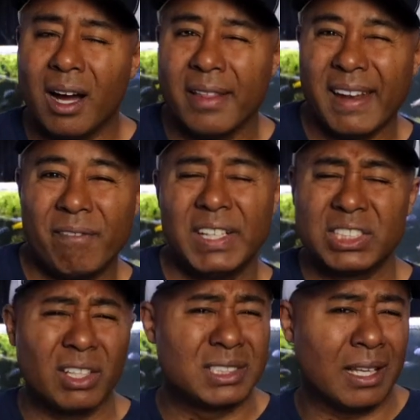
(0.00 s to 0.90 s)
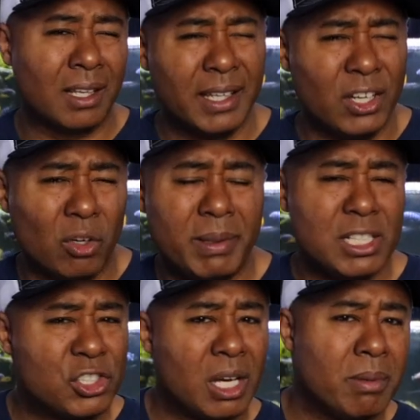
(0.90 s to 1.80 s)
ah, oh, that fish looks a little
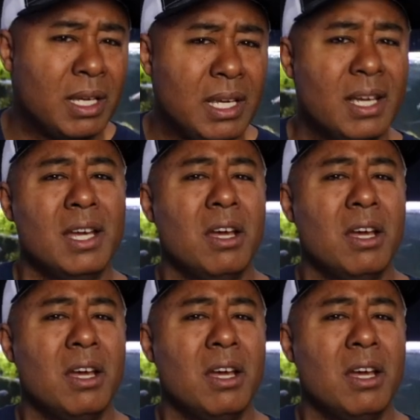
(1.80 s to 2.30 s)
bit chubby,